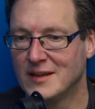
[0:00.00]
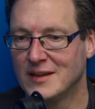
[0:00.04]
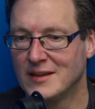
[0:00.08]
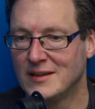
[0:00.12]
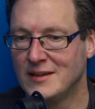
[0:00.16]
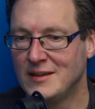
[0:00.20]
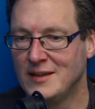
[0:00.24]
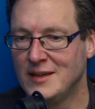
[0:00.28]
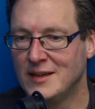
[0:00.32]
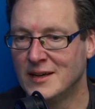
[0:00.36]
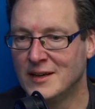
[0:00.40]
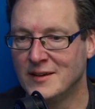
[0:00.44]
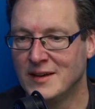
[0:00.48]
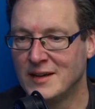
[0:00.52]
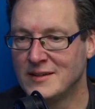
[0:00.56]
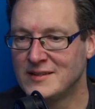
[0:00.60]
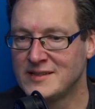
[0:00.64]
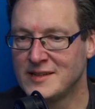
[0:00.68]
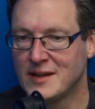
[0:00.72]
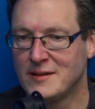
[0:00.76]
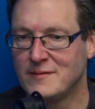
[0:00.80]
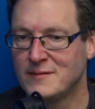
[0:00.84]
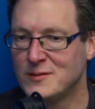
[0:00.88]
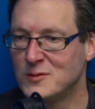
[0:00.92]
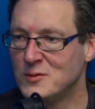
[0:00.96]
They'd
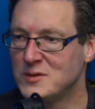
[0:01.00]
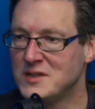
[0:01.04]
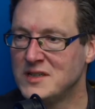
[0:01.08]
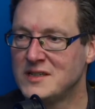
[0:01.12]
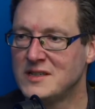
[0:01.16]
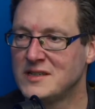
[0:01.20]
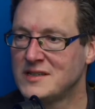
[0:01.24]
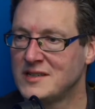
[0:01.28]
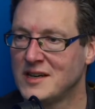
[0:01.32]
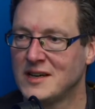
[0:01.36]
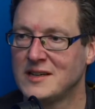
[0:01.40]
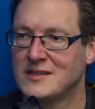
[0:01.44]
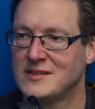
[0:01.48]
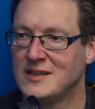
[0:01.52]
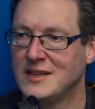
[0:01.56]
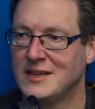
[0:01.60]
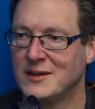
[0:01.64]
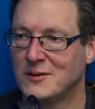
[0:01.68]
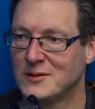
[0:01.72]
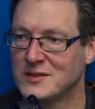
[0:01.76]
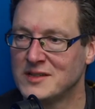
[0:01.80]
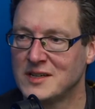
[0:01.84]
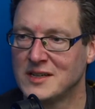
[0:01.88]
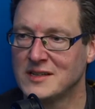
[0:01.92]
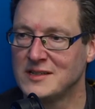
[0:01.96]
said 40 to 60,
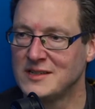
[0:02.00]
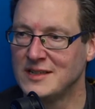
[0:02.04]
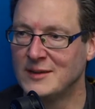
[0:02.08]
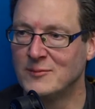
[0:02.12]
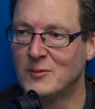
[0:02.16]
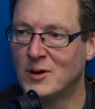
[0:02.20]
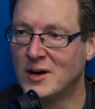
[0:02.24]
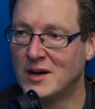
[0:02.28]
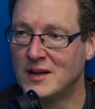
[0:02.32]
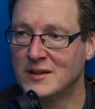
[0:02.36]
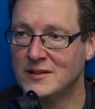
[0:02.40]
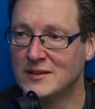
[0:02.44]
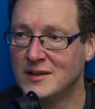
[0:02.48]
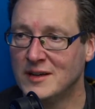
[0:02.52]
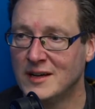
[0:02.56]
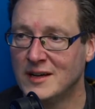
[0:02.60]
got 61.